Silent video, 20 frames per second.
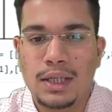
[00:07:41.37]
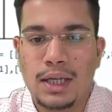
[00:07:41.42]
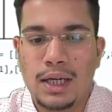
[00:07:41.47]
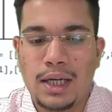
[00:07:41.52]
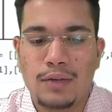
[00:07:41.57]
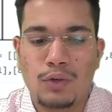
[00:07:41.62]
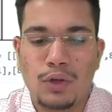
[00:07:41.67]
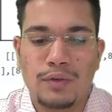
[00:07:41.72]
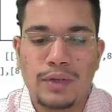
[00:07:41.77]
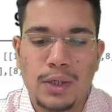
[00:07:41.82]

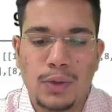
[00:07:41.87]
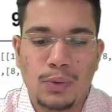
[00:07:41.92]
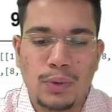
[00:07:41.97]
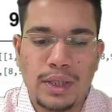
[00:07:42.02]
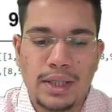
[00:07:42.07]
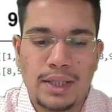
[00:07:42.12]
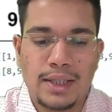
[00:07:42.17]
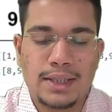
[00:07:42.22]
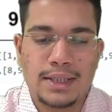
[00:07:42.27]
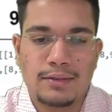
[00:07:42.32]
And what we'll do
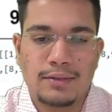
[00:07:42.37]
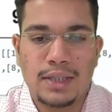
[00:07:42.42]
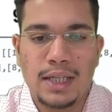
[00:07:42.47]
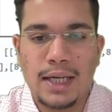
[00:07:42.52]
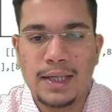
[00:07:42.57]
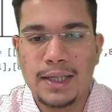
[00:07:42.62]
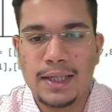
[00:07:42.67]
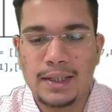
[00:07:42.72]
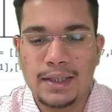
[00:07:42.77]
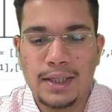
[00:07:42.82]
here is we'll
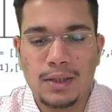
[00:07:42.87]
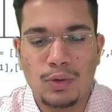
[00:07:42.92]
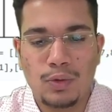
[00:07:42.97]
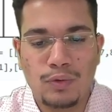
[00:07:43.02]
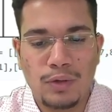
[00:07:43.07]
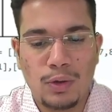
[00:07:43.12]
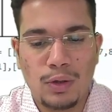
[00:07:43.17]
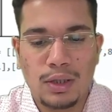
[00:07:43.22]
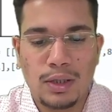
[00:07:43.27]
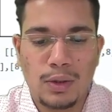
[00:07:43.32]
iterate again
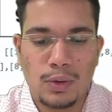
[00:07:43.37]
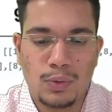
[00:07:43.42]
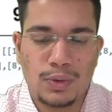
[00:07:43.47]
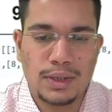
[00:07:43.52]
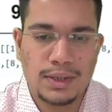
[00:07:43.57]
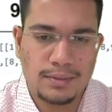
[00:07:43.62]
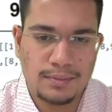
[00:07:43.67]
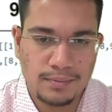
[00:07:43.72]
over all the rows.